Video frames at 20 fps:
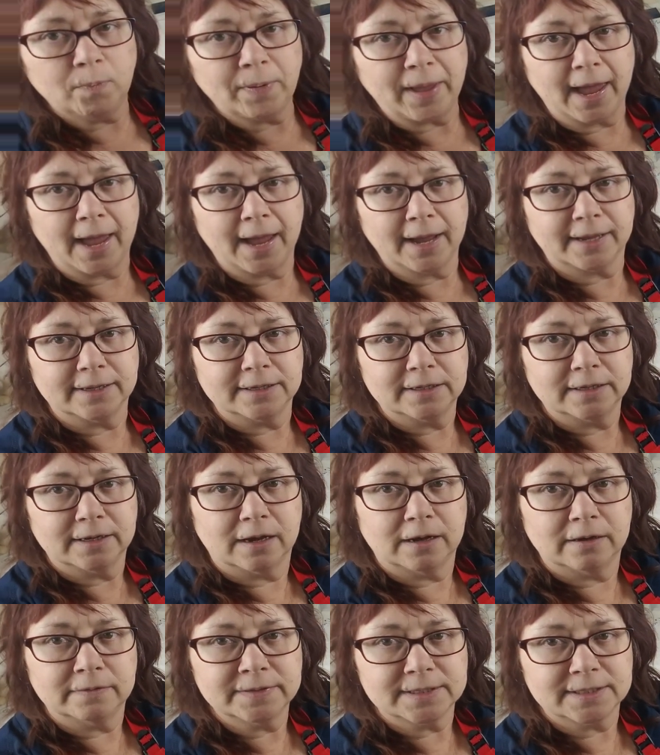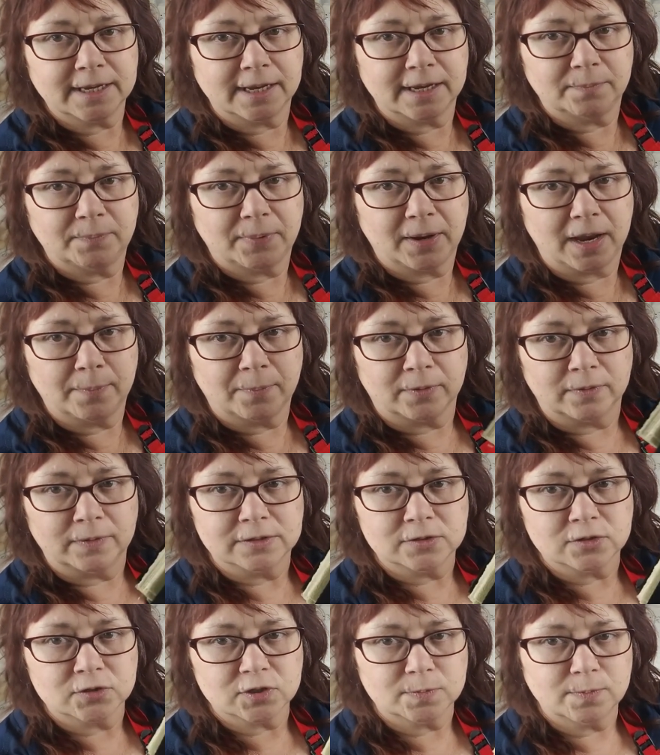packet of sandpaper, and
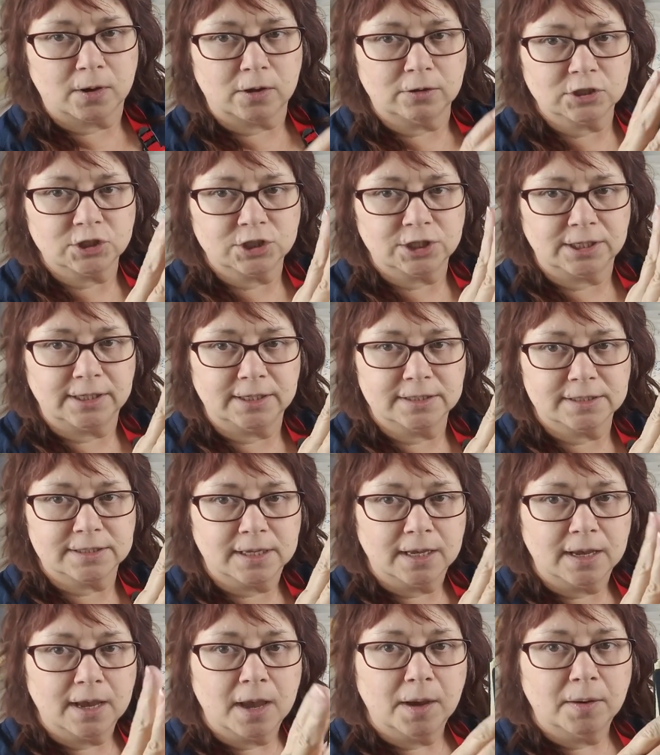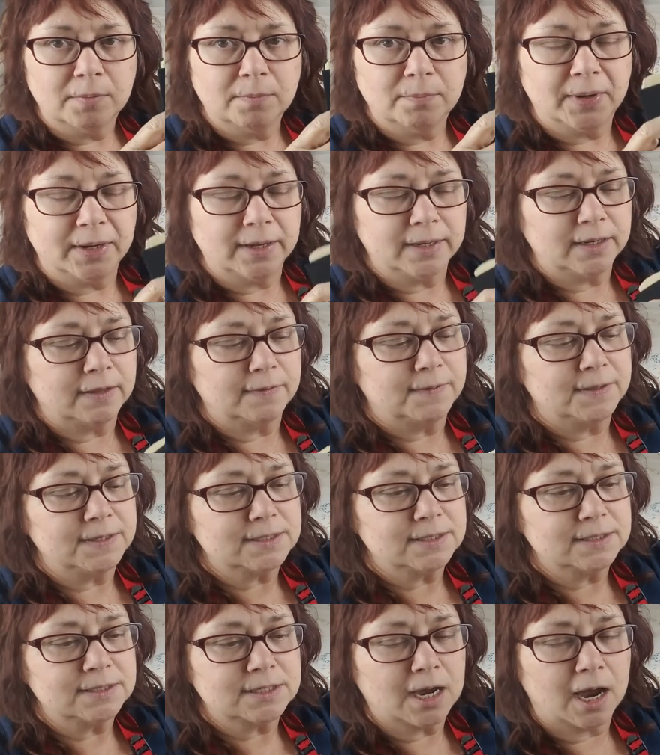these are small sheets, but
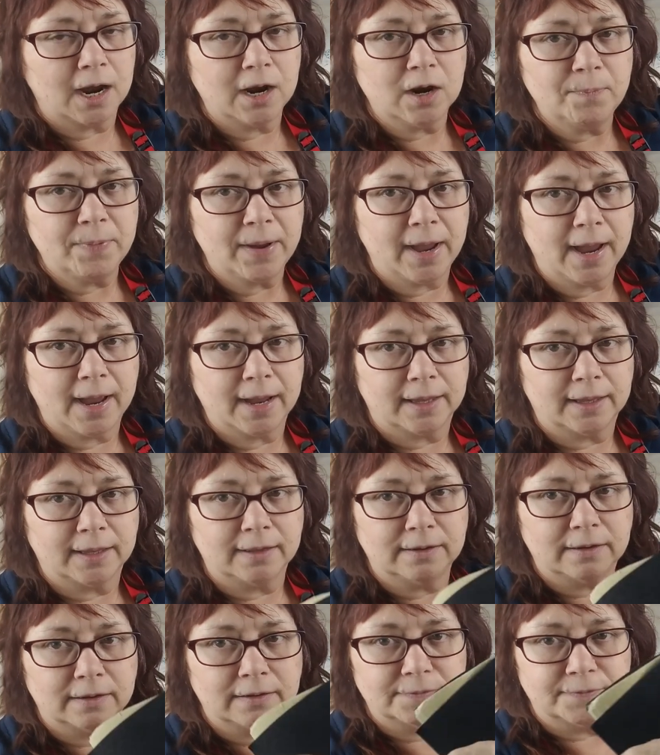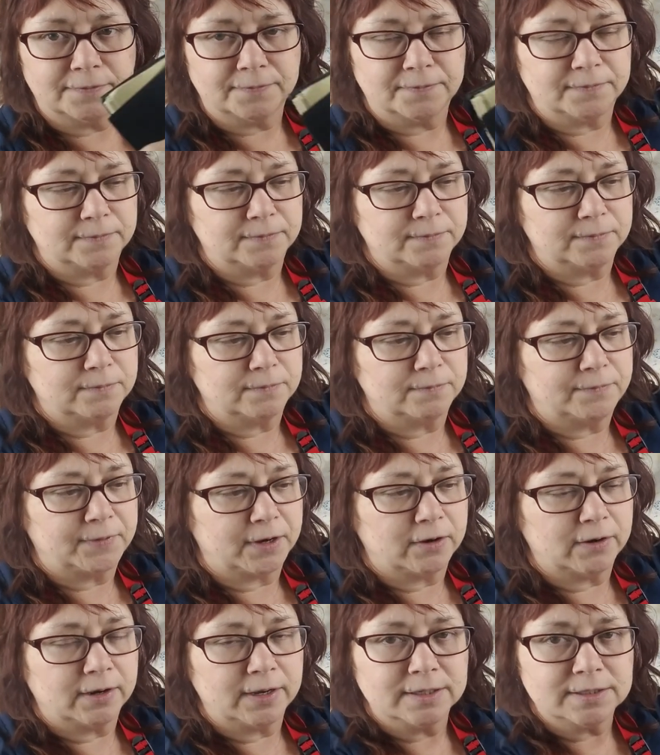this entire packet of
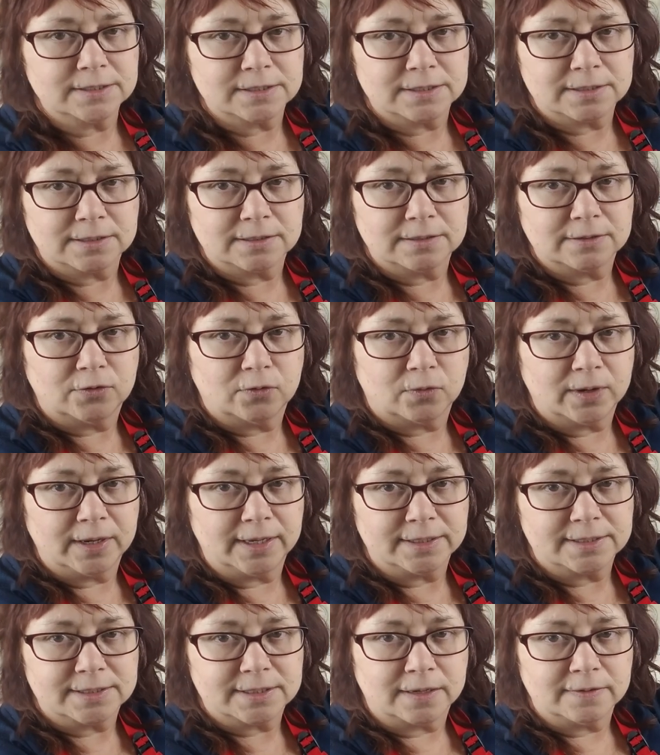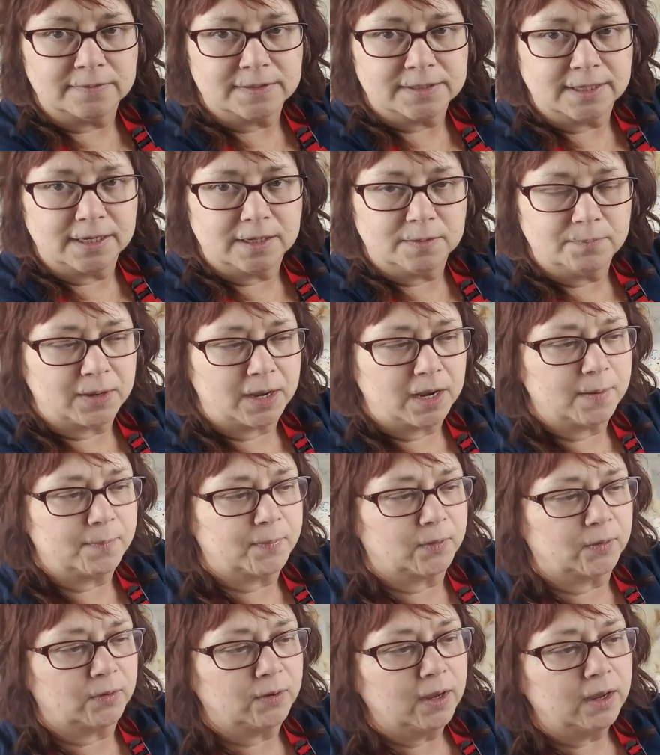various grits of
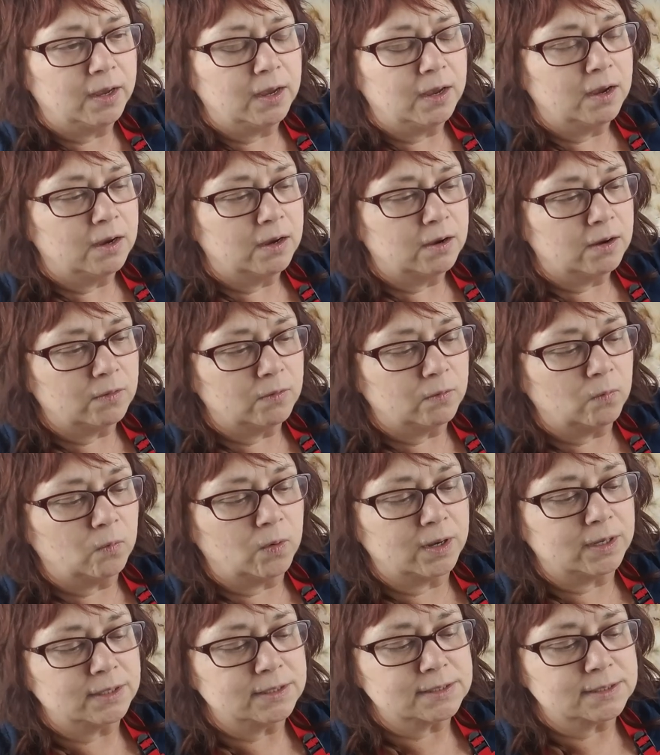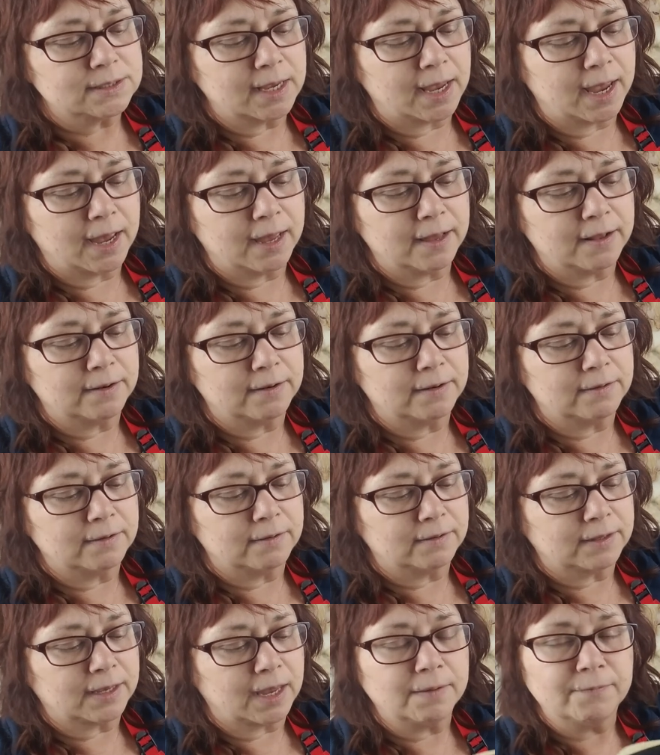sandpaper was at
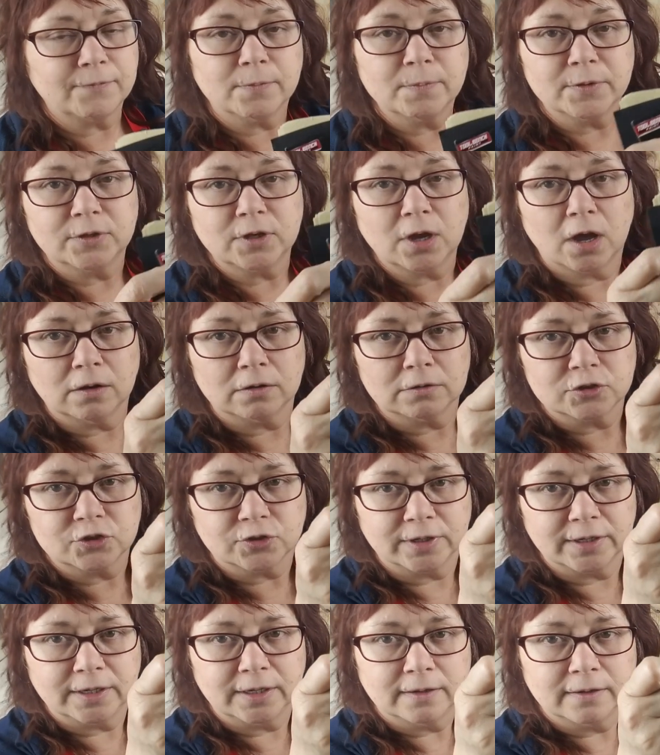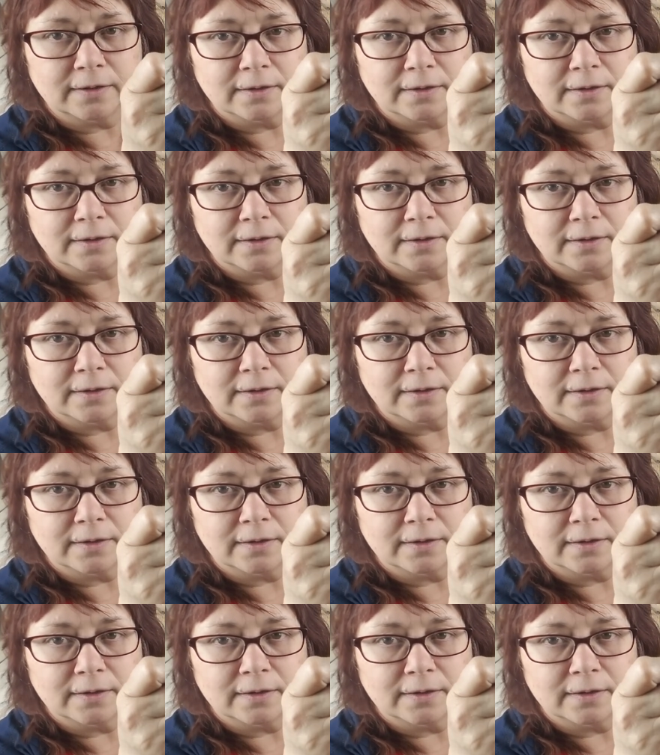came from the Dollar Tree.